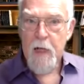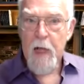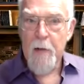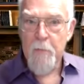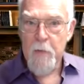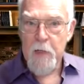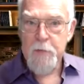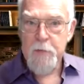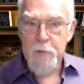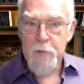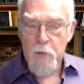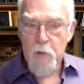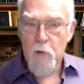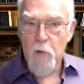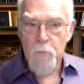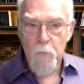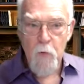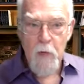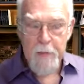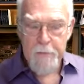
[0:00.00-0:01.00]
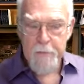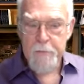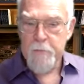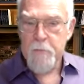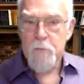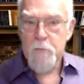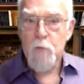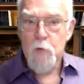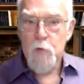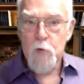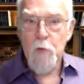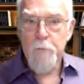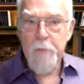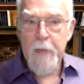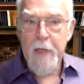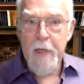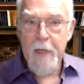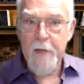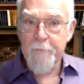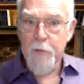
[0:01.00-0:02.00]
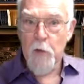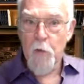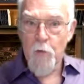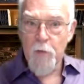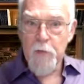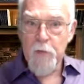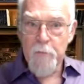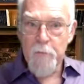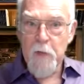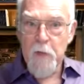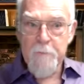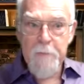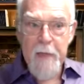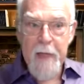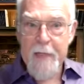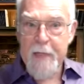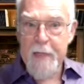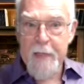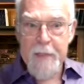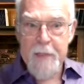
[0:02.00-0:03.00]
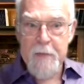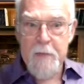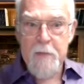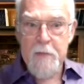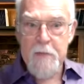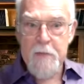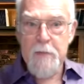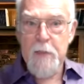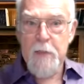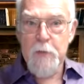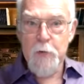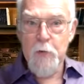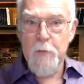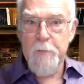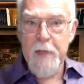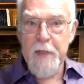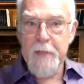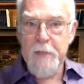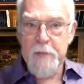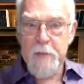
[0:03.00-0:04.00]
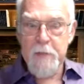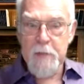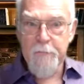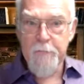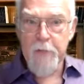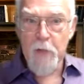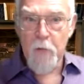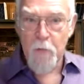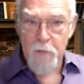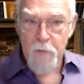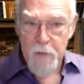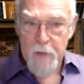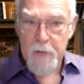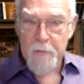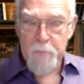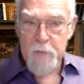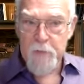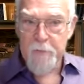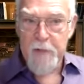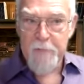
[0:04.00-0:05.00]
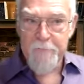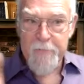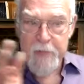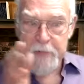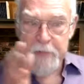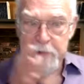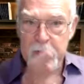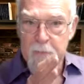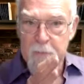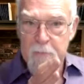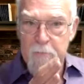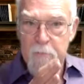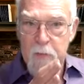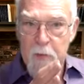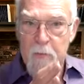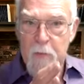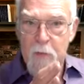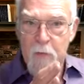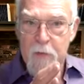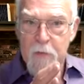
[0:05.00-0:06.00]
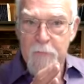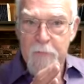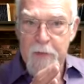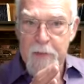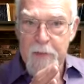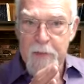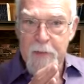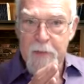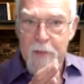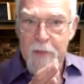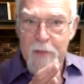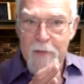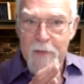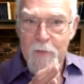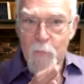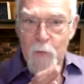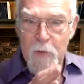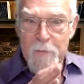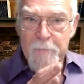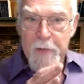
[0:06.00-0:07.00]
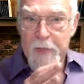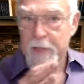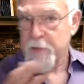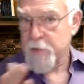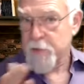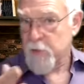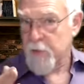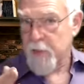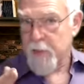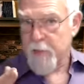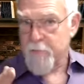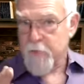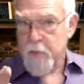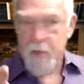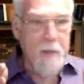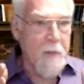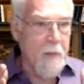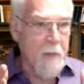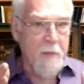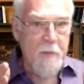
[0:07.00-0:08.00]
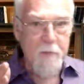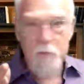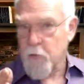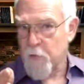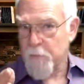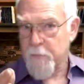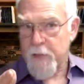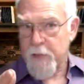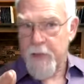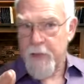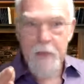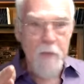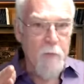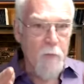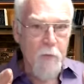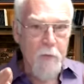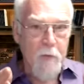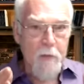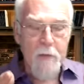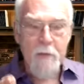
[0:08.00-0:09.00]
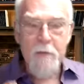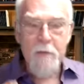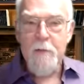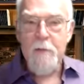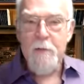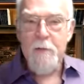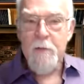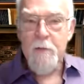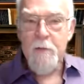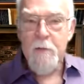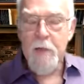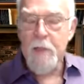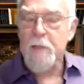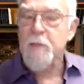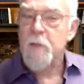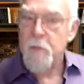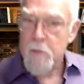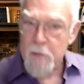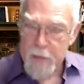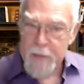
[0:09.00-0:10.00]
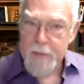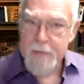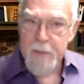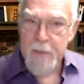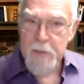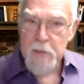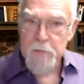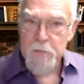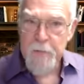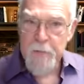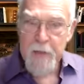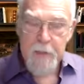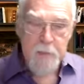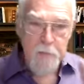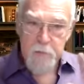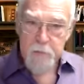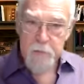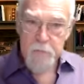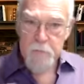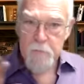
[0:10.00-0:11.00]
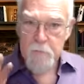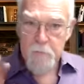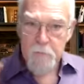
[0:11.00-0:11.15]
how much of the what two page. If I hold the book back, I can see two pages. If I hold it up to my face, I'm probably only reading one page, and I have to kind of turn my head when I, right, like a tennis match,